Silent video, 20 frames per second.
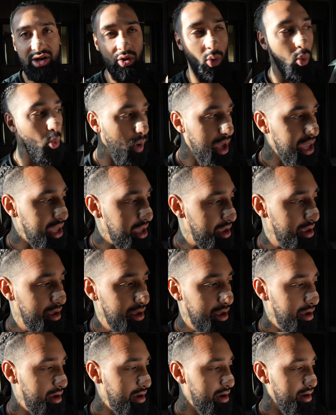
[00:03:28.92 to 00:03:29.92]
to wait
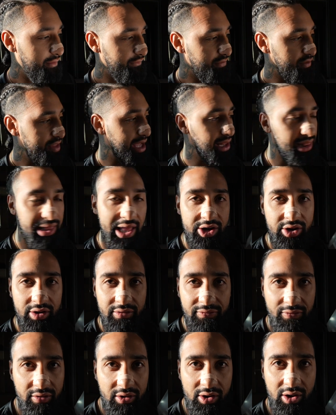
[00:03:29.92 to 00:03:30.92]
for that letter
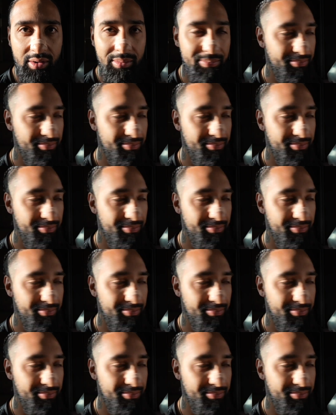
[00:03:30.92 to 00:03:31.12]
for